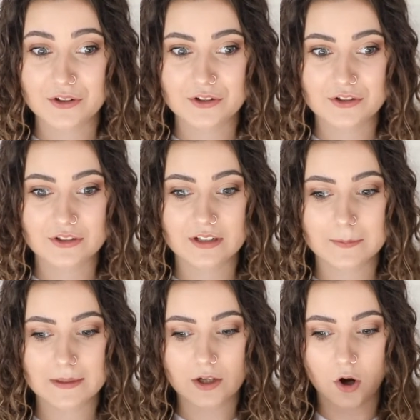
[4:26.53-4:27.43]
You're just going to
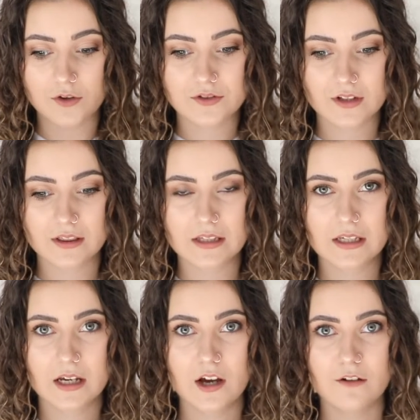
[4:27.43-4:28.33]
be
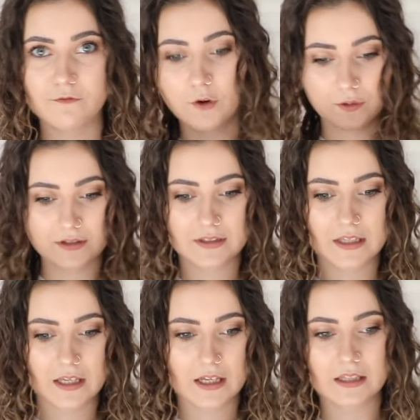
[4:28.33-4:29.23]
constantly
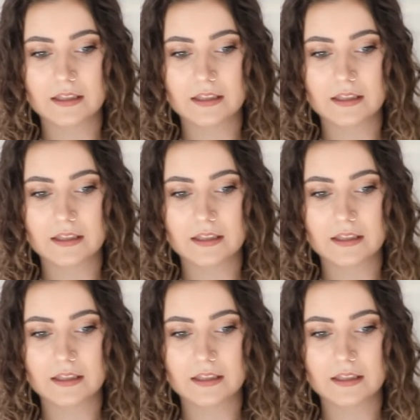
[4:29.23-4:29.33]
focusing